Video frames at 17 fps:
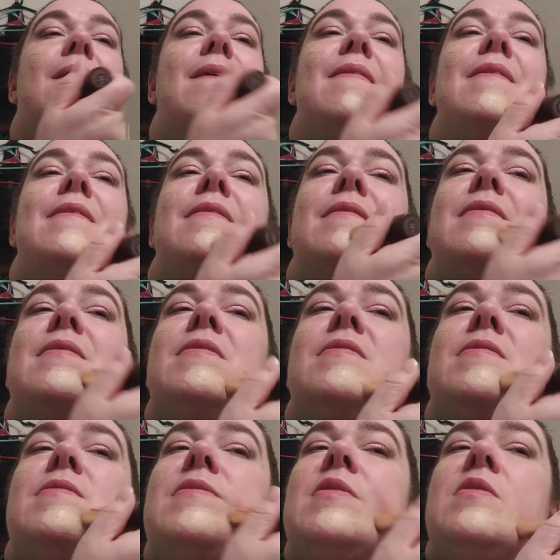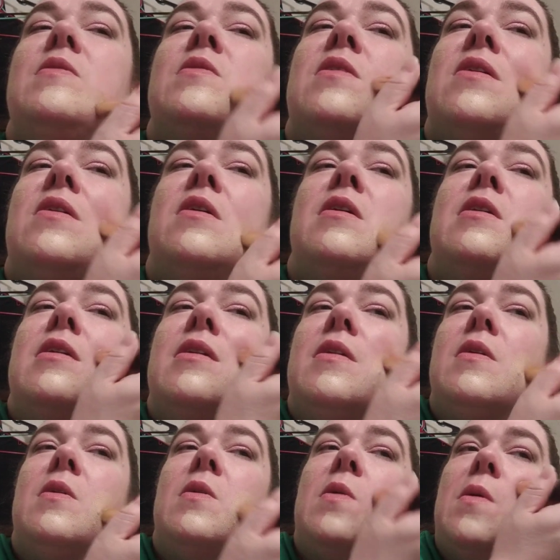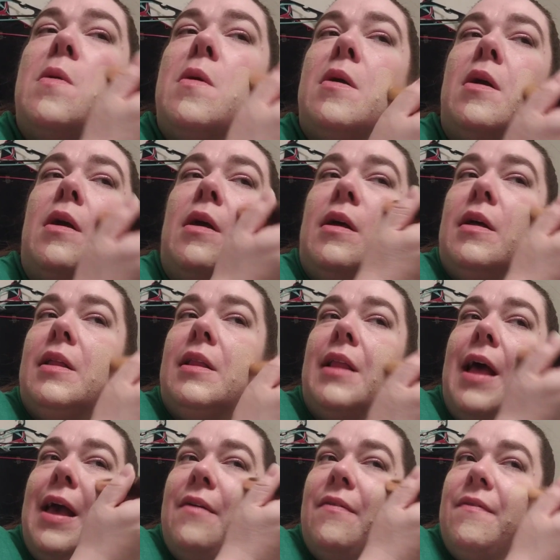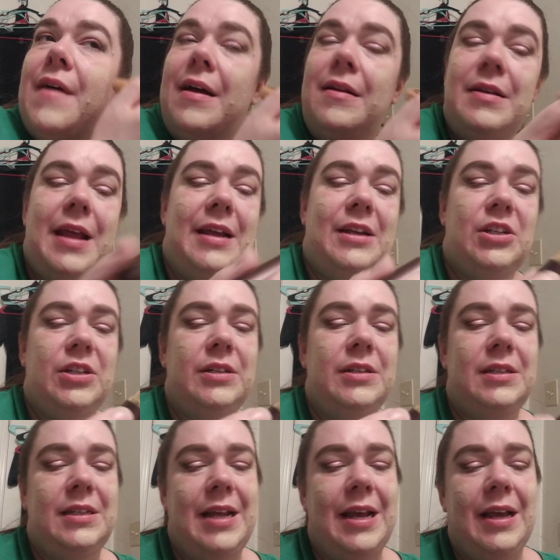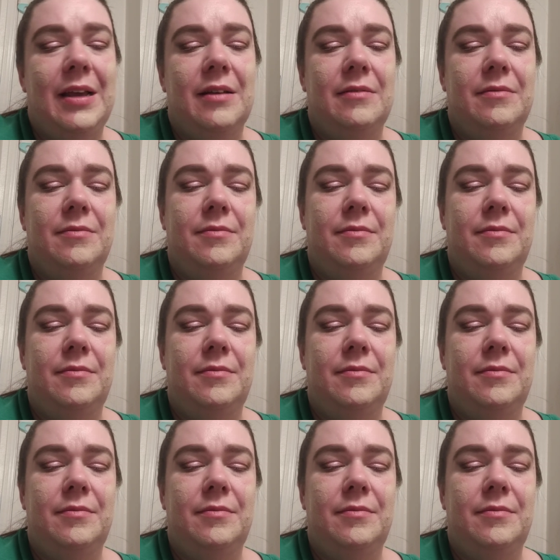This is the Tarte Clay Foundation Stick.